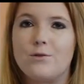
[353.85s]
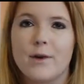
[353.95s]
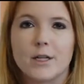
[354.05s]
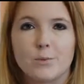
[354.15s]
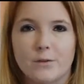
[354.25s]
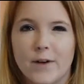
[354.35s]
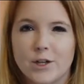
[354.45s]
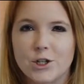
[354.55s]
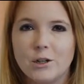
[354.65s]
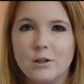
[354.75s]
UX
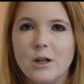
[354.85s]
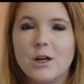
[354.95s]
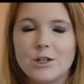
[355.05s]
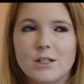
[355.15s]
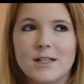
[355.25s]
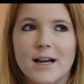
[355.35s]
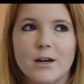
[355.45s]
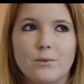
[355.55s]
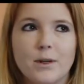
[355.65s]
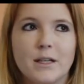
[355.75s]
professional just to kind
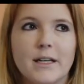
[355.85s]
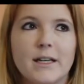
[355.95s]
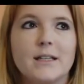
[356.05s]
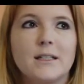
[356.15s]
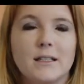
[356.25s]
of really